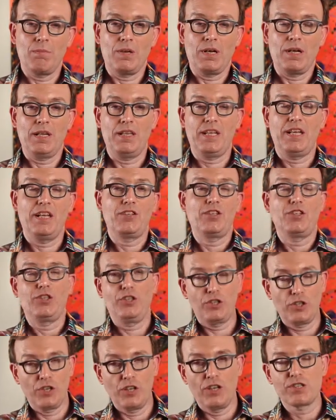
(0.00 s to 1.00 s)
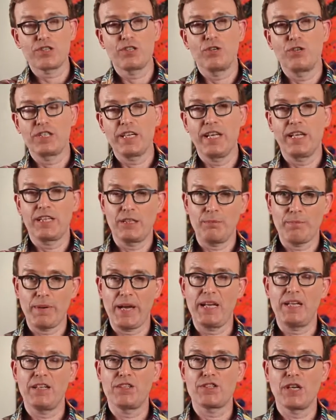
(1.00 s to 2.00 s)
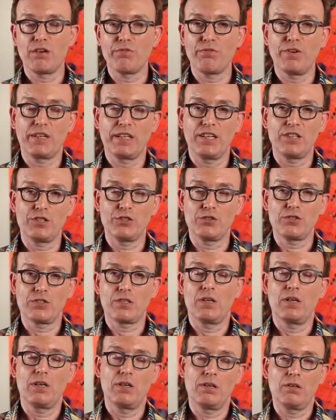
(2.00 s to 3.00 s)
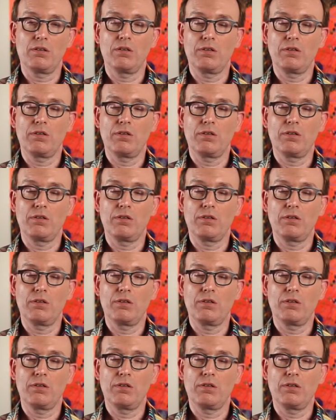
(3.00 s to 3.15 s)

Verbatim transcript: And then you can also take the pain and suffering that you're, uh,